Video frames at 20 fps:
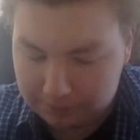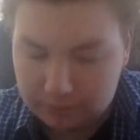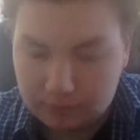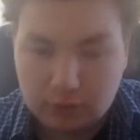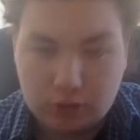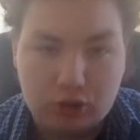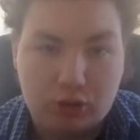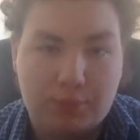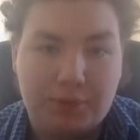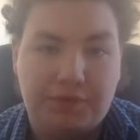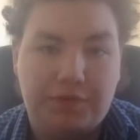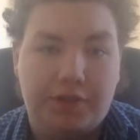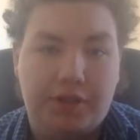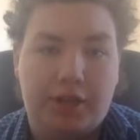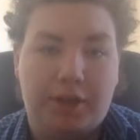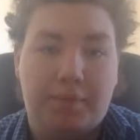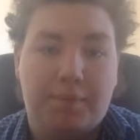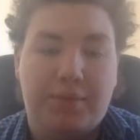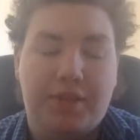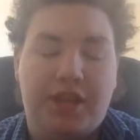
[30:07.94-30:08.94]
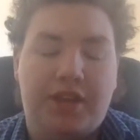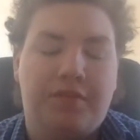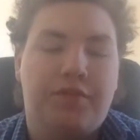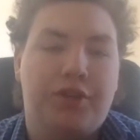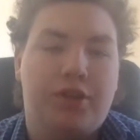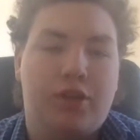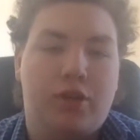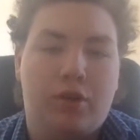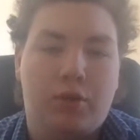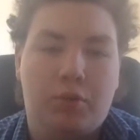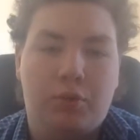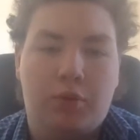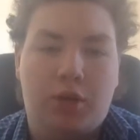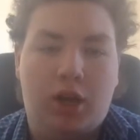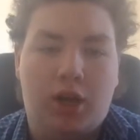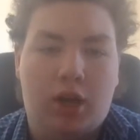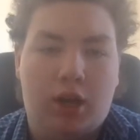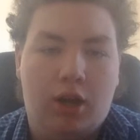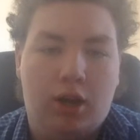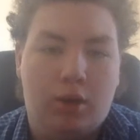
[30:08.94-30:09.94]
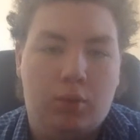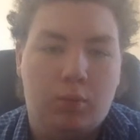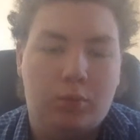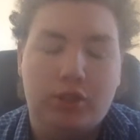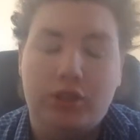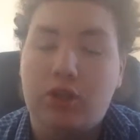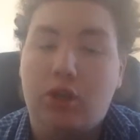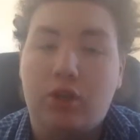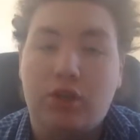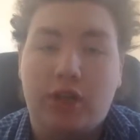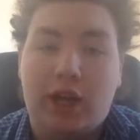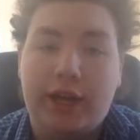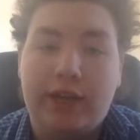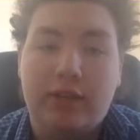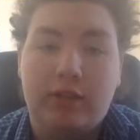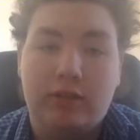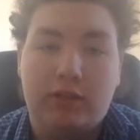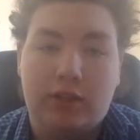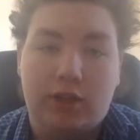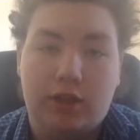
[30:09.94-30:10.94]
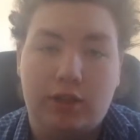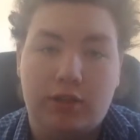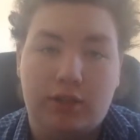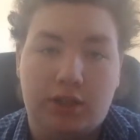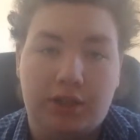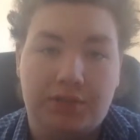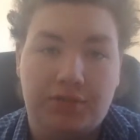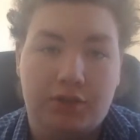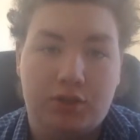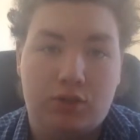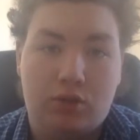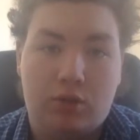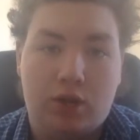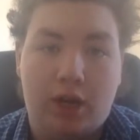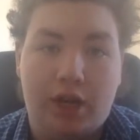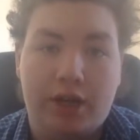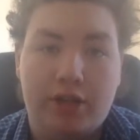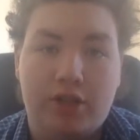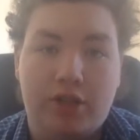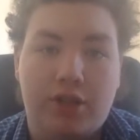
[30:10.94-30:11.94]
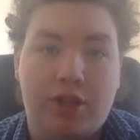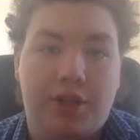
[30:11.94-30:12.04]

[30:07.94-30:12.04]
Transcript: To be fair, that video was not titled Gacha Life is trash.